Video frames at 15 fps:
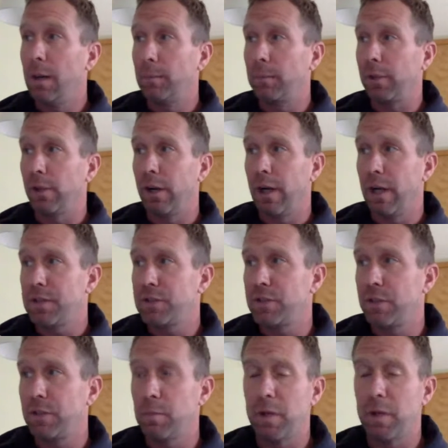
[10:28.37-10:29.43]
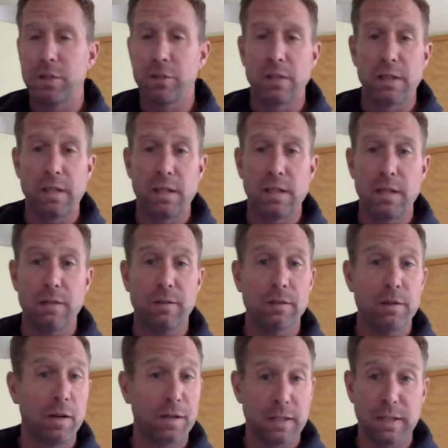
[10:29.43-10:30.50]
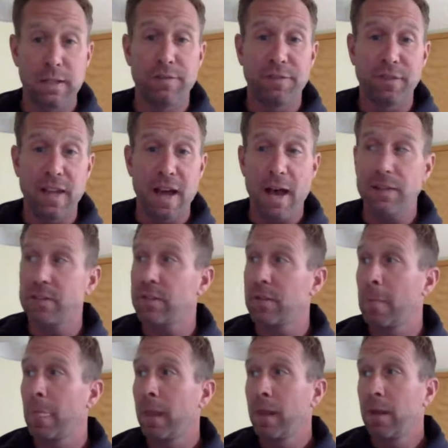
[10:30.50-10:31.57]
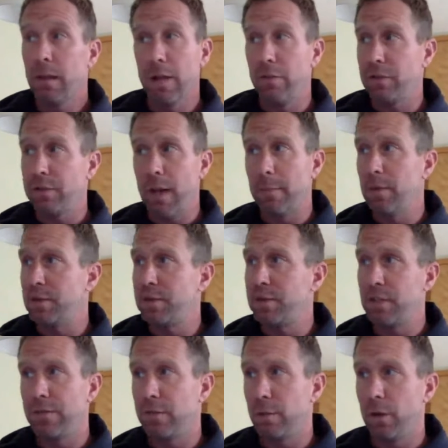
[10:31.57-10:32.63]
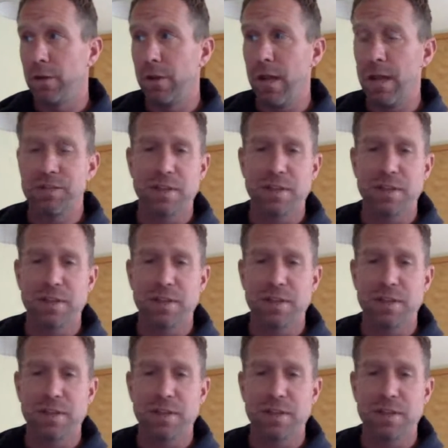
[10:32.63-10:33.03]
Clarinets, you can make your E an E flat every time you sing it if you want to do that.